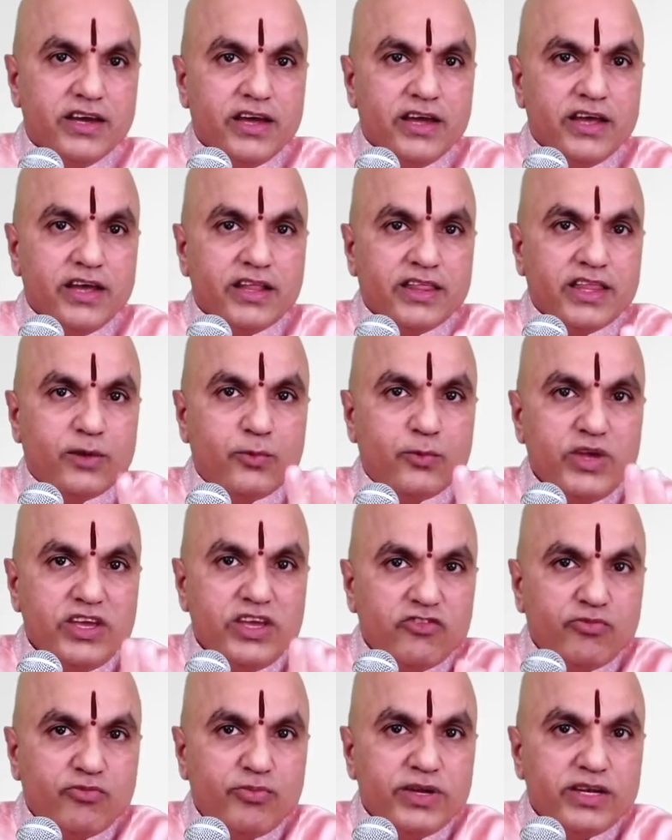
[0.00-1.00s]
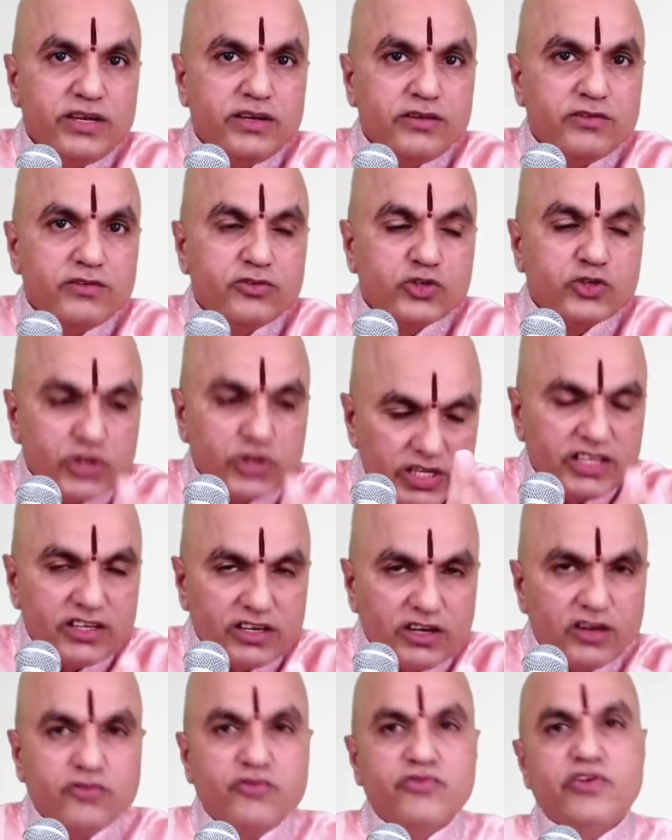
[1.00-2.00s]
that we've been treated
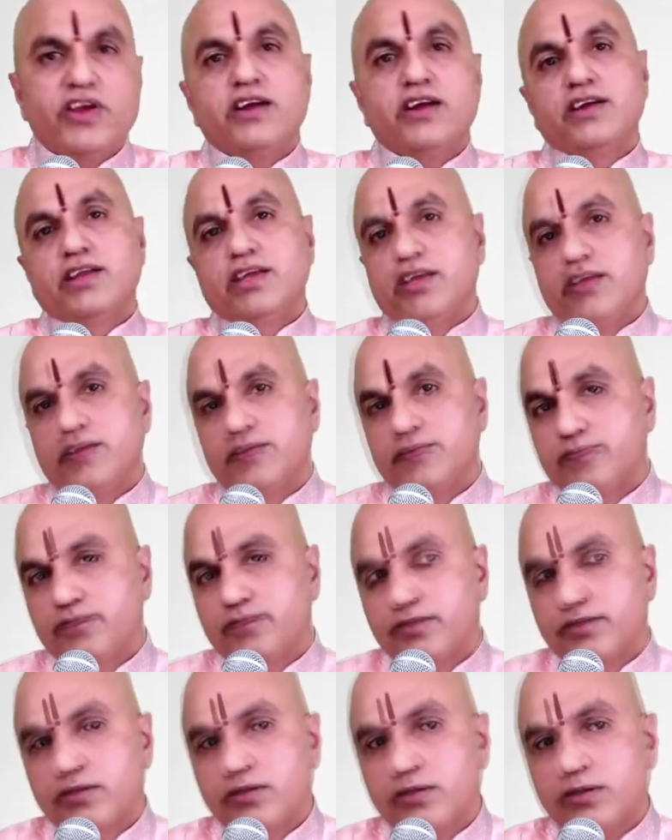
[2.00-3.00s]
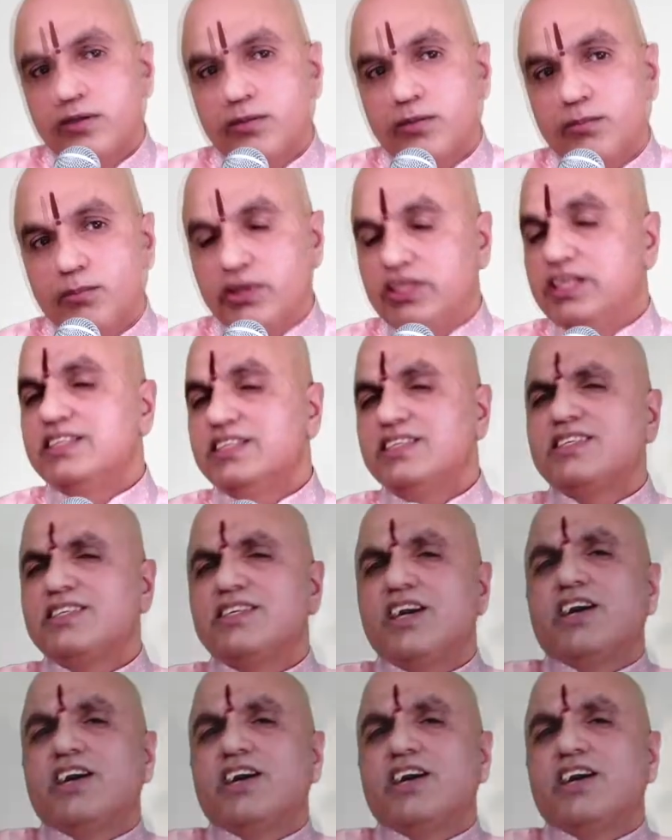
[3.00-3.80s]
unfairly. But this is not